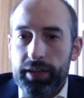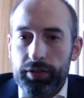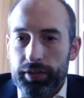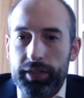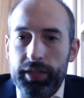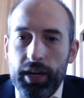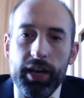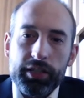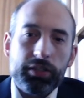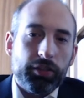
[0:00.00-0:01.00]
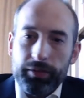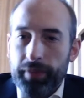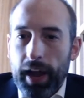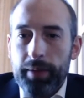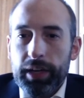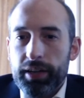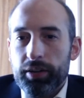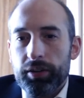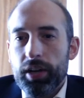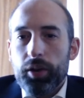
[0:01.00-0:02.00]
or the church or the family or